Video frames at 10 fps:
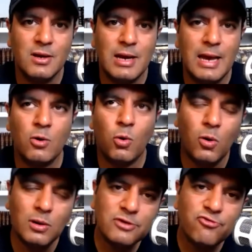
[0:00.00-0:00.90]
And
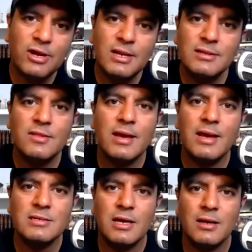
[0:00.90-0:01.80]
all the training that they
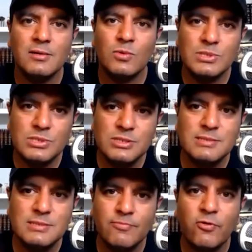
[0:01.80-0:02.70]
had done was
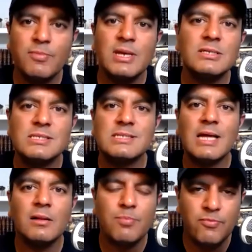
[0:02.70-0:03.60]
just for me to
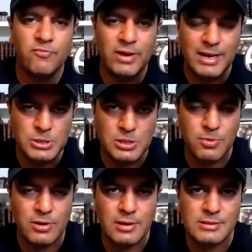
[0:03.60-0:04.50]
sell financial
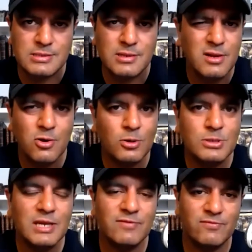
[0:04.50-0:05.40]
products, not
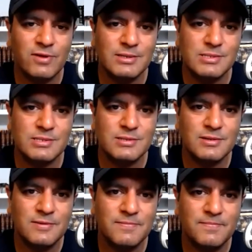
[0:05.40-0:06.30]
to give advice,
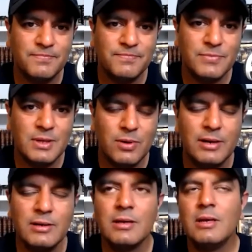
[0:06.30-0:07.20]

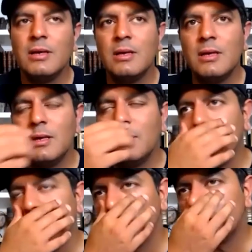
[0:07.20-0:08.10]
right?
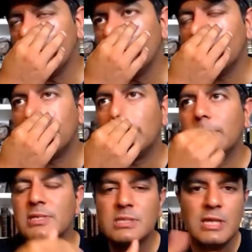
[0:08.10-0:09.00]
So
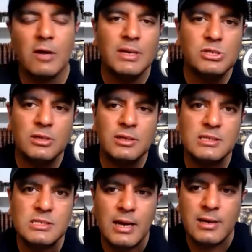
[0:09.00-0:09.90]
this is how my journey
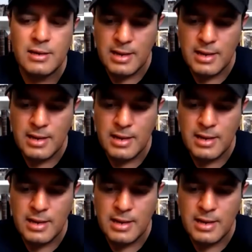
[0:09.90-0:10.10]
started.